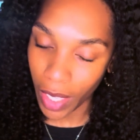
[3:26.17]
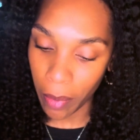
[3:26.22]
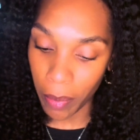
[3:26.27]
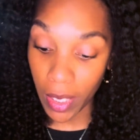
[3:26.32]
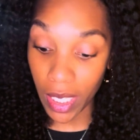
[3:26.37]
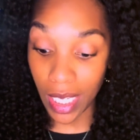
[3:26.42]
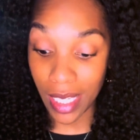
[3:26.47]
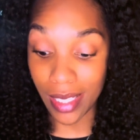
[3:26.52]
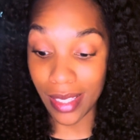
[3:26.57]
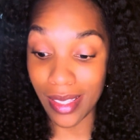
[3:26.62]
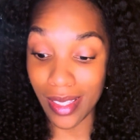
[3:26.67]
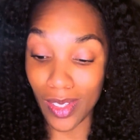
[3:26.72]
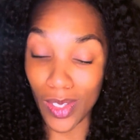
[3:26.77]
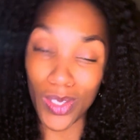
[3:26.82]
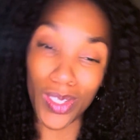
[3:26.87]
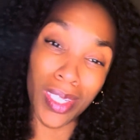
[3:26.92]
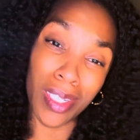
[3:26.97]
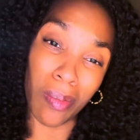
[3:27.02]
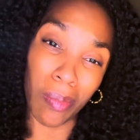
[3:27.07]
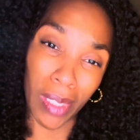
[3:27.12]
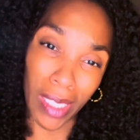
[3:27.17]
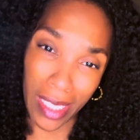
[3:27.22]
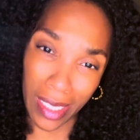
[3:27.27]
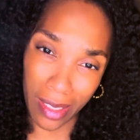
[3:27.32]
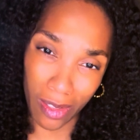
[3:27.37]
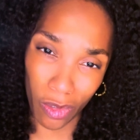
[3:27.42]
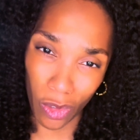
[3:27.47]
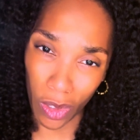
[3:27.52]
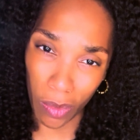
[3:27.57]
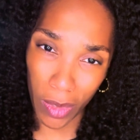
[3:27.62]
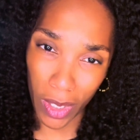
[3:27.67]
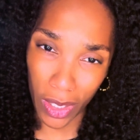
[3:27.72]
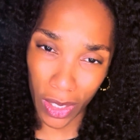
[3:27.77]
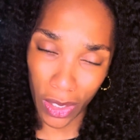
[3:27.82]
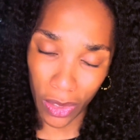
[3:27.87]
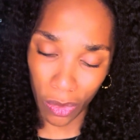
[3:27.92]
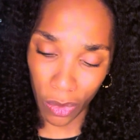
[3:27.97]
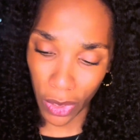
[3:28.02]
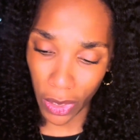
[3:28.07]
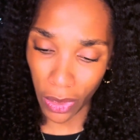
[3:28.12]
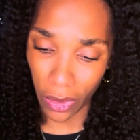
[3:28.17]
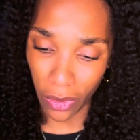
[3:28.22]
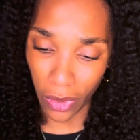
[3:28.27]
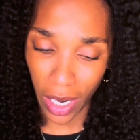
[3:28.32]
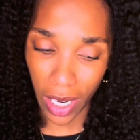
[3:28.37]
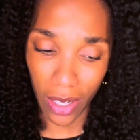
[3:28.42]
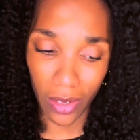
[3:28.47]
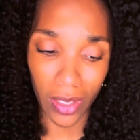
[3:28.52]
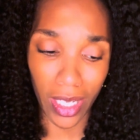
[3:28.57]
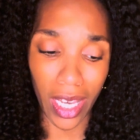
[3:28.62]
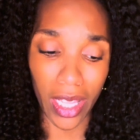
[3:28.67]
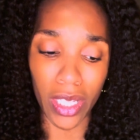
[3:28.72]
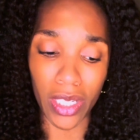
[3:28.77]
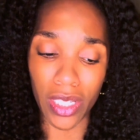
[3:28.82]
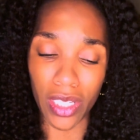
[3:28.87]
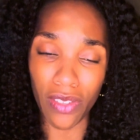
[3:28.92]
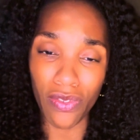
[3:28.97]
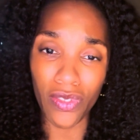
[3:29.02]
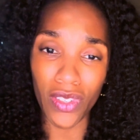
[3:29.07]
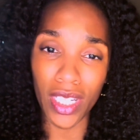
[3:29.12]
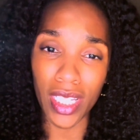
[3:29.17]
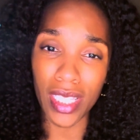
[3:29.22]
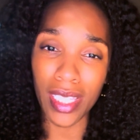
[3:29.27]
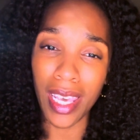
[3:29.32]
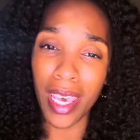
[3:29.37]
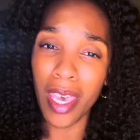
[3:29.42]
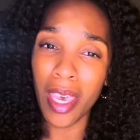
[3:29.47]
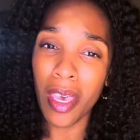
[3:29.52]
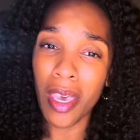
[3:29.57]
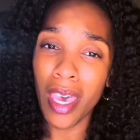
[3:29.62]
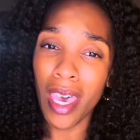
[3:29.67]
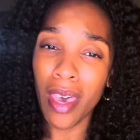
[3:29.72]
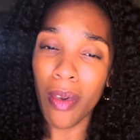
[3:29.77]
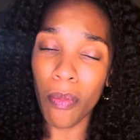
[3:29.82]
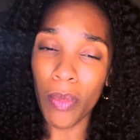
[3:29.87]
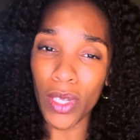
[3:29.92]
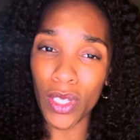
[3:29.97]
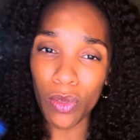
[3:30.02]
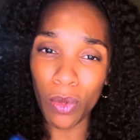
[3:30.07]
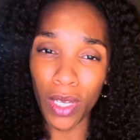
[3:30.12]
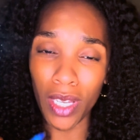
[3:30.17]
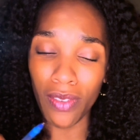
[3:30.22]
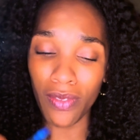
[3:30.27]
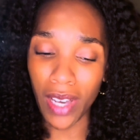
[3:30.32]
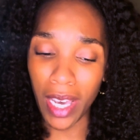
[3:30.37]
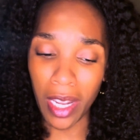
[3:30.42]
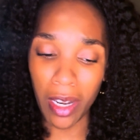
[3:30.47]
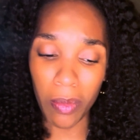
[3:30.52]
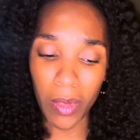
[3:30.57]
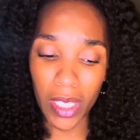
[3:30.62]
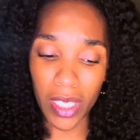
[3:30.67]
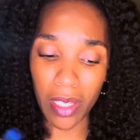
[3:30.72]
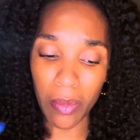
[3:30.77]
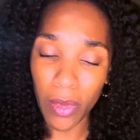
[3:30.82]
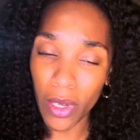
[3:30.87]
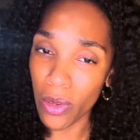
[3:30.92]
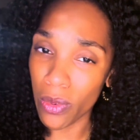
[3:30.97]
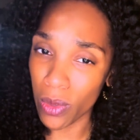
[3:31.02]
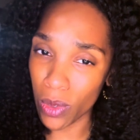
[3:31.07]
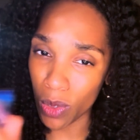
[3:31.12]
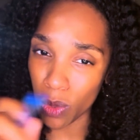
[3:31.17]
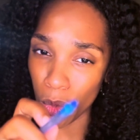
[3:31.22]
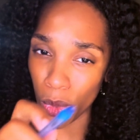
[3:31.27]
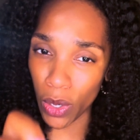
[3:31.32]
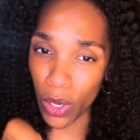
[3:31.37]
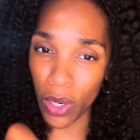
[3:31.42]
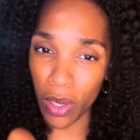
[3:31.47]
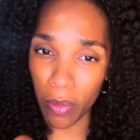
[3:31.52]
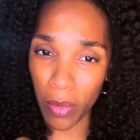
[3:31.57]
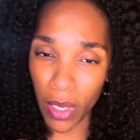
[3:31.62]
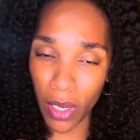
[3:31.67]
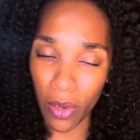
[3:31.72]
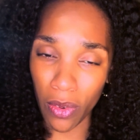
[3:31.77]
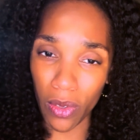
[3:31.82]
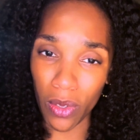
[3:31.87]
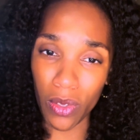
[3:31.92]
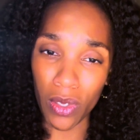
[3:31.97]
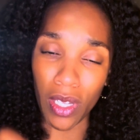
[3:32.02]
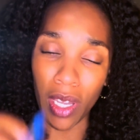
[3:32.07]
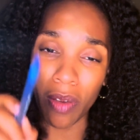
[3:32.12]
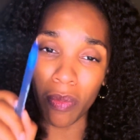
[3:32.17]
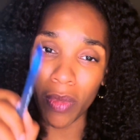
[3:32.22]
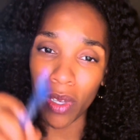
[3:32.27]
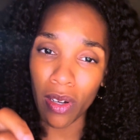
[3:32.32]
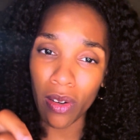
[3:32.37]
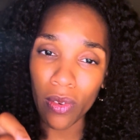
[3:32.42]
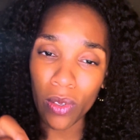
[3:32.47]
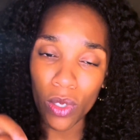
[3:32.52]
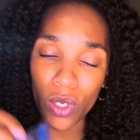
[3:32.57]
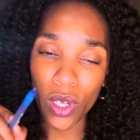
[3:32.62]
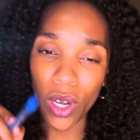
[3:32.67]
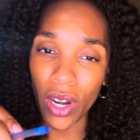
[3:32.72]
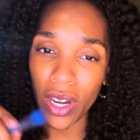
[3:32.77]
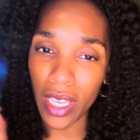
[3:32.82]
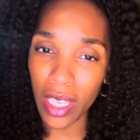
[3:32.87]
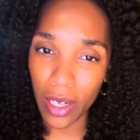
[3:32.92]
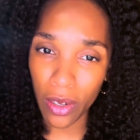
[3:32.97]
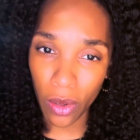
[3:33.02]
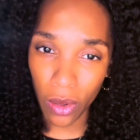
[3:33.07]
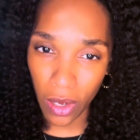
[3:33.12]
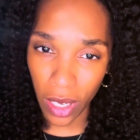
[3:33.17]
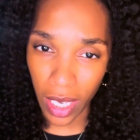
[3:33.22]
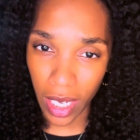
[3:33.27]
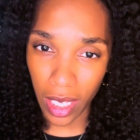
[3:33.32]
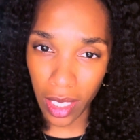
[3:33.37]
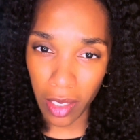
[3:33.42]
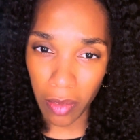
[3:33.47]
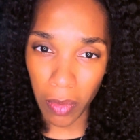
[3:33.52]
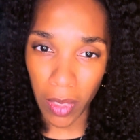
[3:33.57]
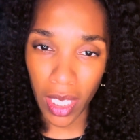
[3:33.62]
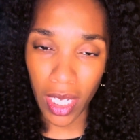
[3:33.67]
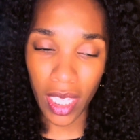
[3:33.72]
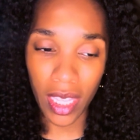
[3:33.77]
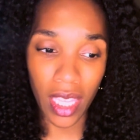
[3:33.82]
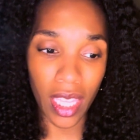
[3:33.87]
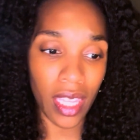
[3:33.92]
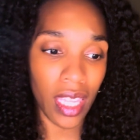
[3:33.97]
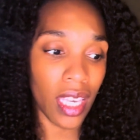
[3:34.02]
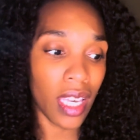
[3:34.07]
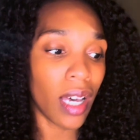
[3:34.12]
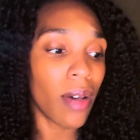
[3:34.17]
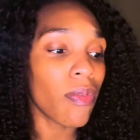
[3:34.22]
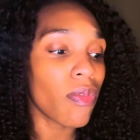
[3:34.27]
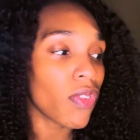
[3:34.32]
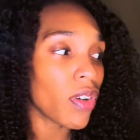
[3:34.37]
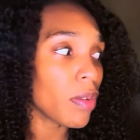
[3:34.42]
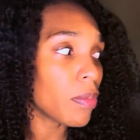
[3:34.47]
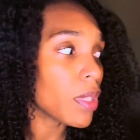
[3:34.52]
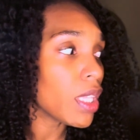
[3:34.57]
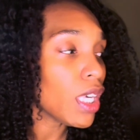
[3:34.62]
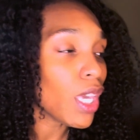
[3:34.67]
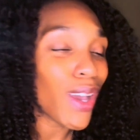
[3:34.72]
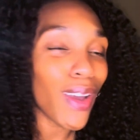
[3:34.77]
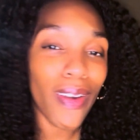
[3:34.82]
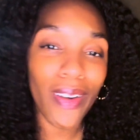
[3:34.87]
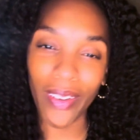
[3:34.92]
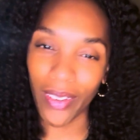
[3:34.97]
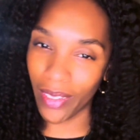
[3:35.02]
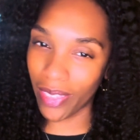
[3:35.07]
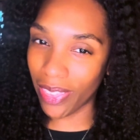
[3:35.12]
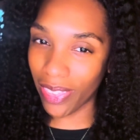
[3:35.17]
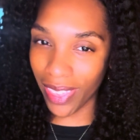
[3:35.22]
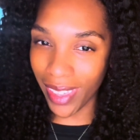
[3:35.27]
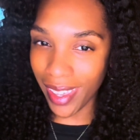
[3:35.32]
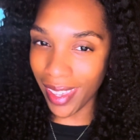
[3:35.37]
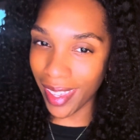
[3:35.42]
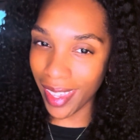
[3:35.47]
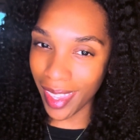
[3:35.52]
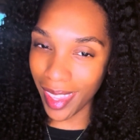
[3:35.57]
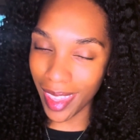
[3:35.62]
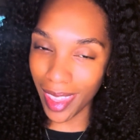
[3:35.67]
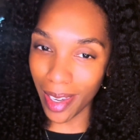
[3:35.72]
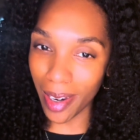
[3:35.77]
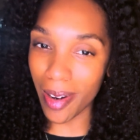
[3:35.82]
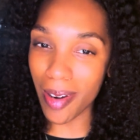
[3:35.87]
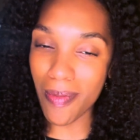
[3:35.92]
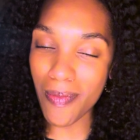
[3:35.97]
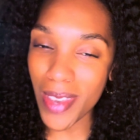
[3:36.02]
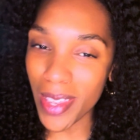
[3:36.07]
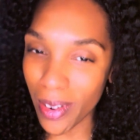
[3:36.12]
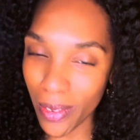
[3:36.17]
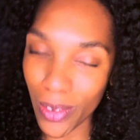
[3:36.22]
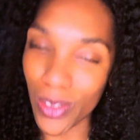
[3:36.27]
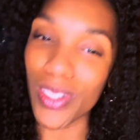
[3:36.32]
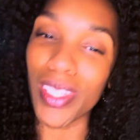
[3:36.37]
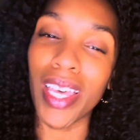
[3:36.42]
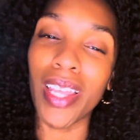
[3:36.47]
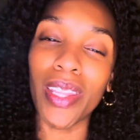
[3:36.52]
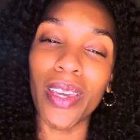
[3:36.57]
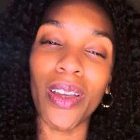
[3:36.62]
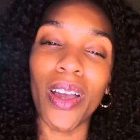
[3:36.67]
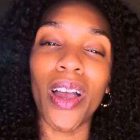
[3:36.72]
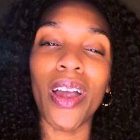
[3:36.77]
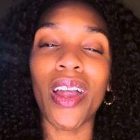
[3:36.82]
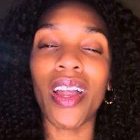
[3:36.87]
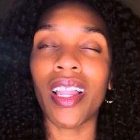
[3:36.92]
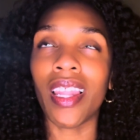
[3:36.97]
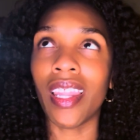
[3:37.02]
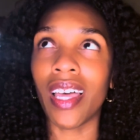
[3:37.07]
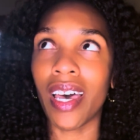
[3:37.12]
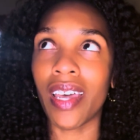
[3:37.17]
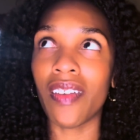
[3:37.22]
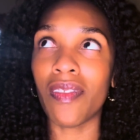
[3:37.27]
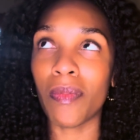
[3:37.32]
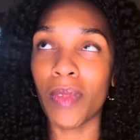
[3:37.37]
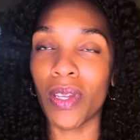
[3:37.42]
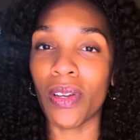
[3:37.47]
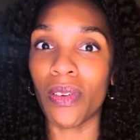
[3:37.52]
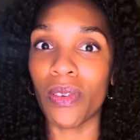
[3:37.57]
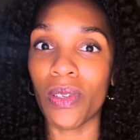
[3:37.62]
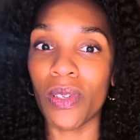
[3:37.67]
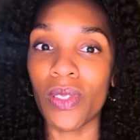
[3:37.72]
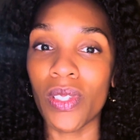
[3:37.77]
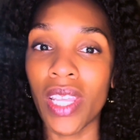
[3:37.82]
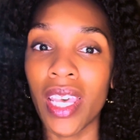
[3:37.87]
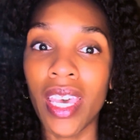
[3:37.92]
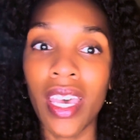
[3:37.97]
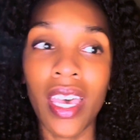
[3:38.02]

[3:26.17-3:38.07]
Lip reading: because it's just in the bloodstream. It's just running around. Now, the difference between vitamins and minerals, we're on minerals. Now, minerals are inorganic, meaning that they come from the earth. They're minerals. Now, there are a lot of minerals.